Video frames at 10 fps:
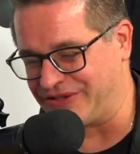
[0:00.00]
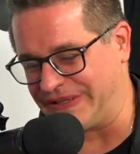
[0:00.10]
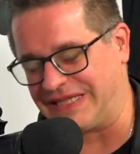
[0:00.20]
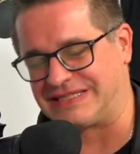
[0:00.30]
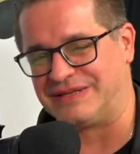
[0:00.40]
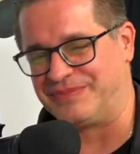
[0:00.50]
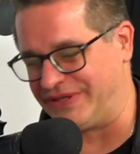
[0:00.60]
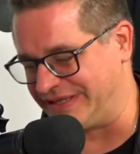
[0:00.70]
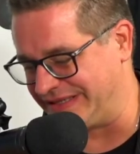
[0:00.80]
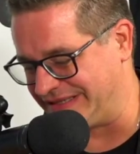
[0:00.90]
Yeah. And and actually
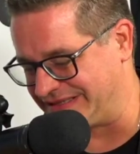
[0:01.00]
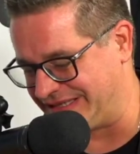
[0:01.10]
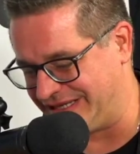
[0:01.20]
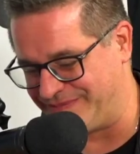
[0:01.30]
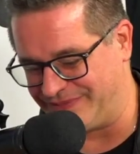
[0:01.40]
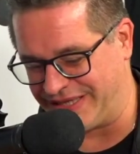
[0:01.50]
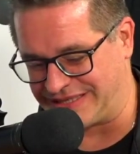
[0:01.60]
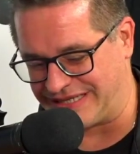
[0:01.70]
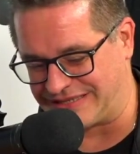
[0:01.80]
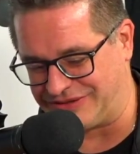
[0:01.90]
that's something that
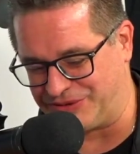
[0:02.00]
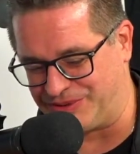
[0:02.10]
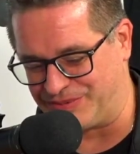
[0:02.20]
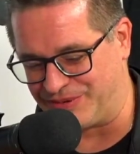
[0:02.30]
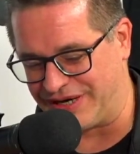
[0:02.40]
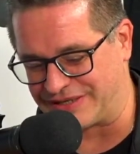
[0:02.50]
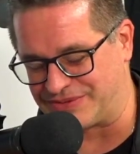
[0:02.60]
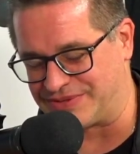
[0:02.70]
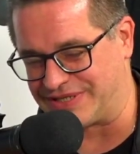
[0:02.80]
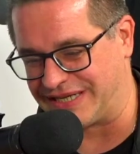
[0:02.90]
um it takes a little bit
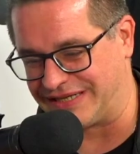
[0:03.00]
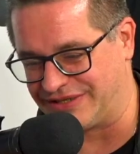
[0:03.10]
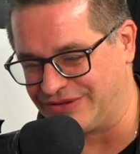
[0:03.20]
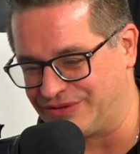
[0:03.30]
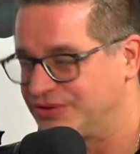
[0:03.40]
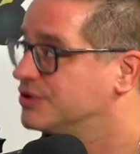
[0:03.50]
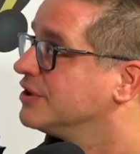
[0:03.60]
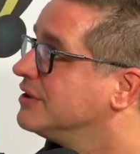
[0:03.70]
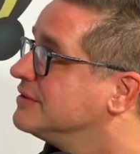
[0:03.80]
of practice once you get into